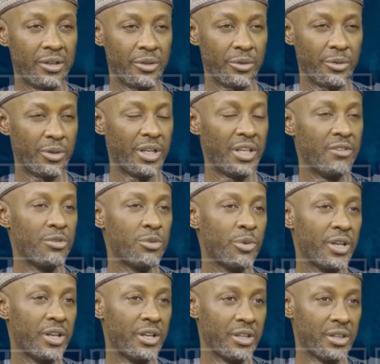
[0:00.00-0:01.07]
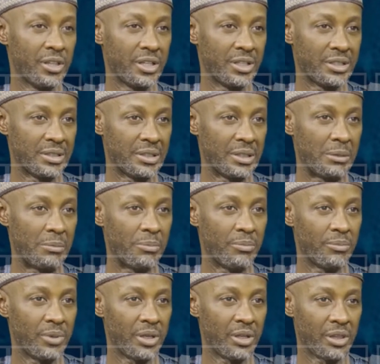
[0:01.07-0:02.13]
You are living witness that
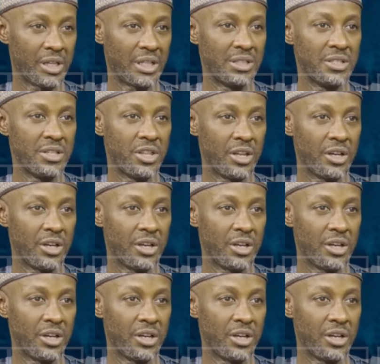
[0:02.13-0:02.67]
um, a certain mm.